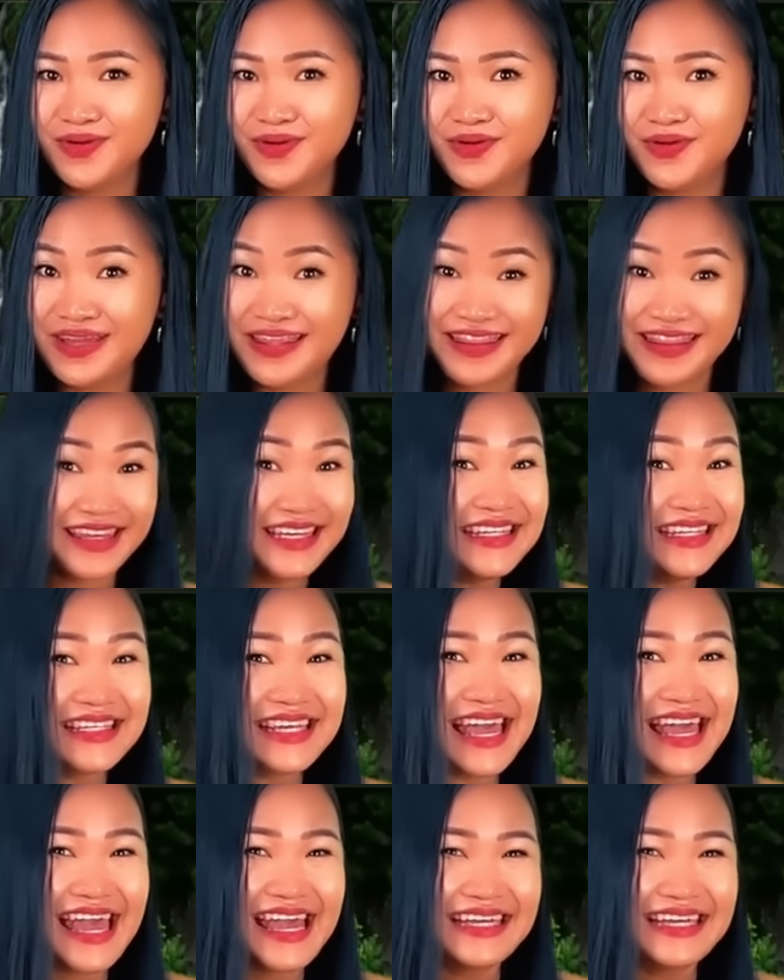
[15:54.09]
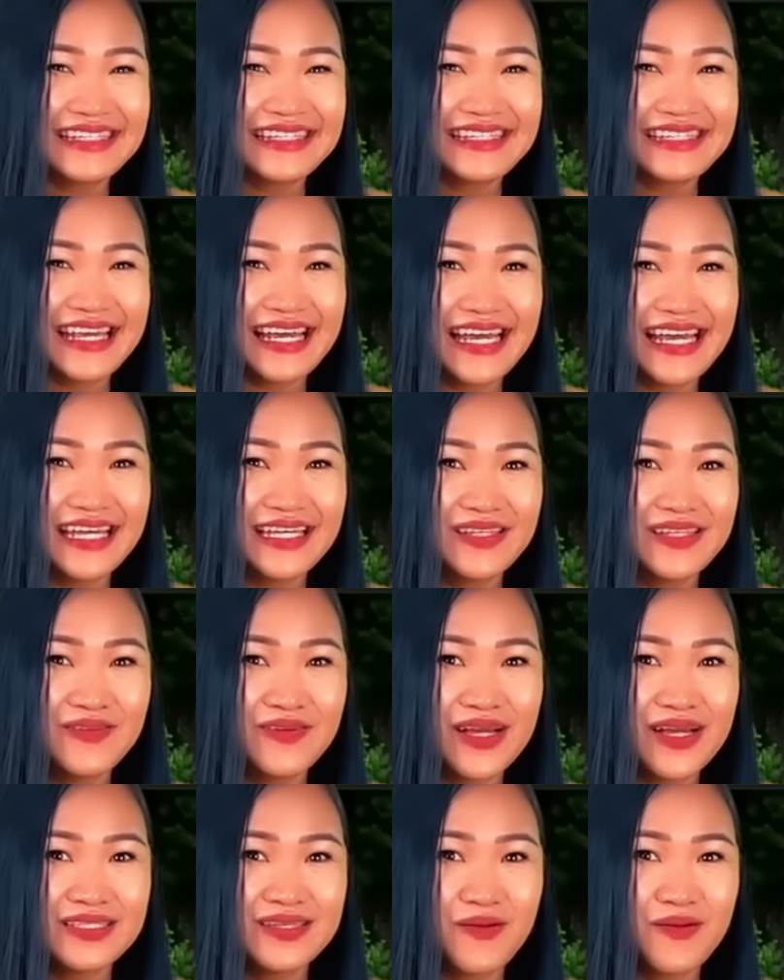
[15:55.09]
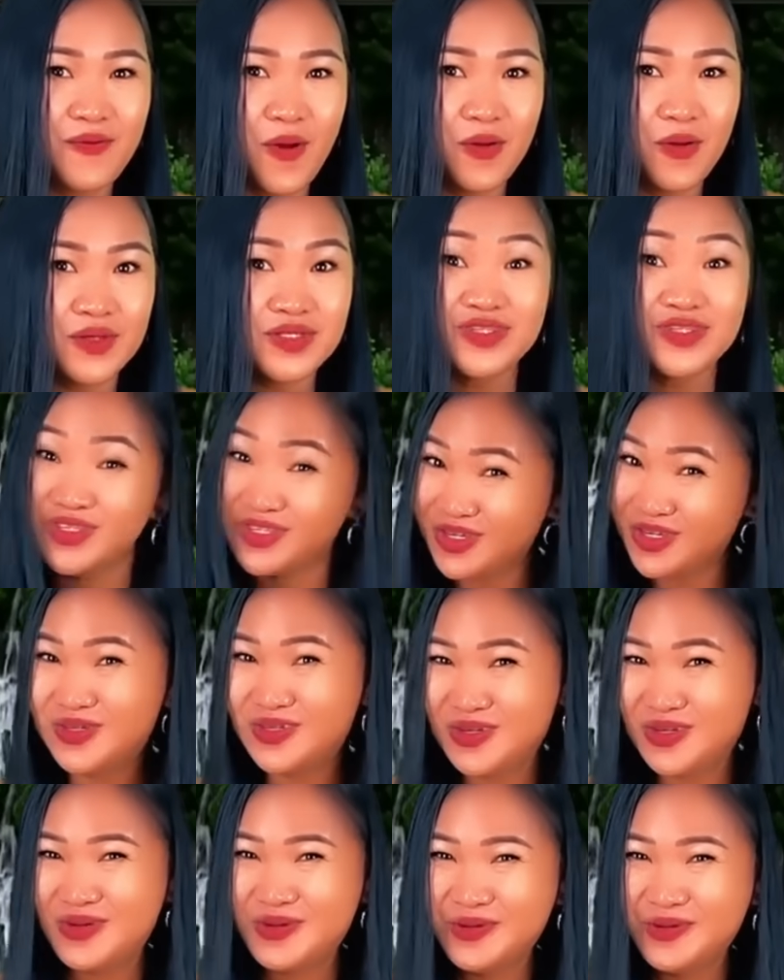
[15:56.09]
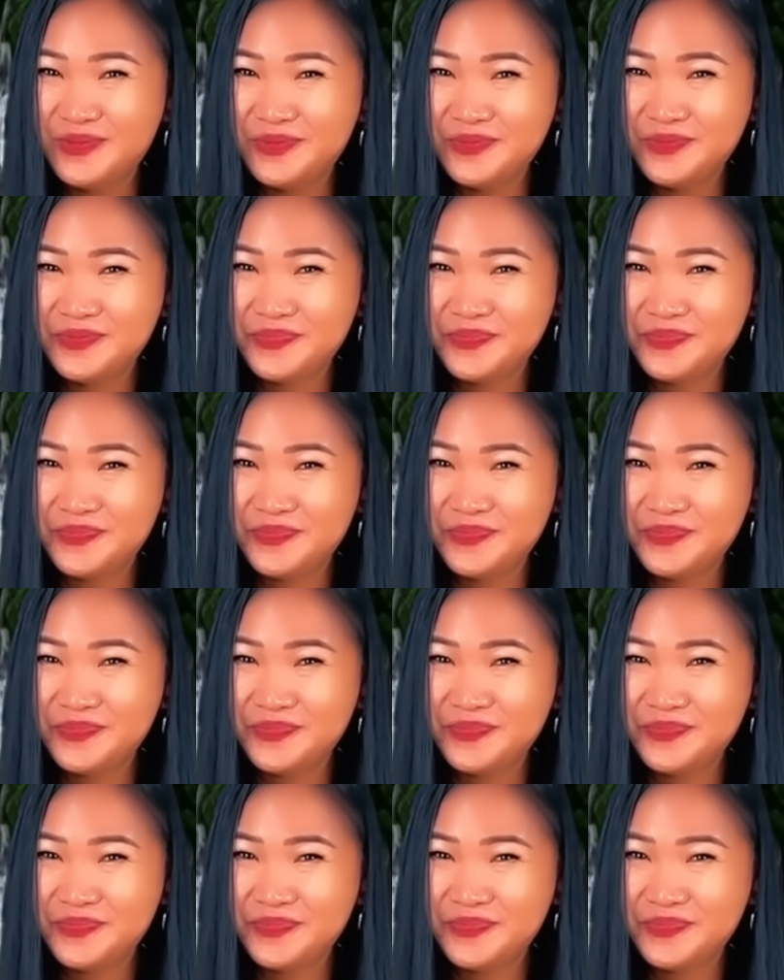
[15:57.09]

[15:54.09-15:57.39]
Or in this case, do as the Romans do.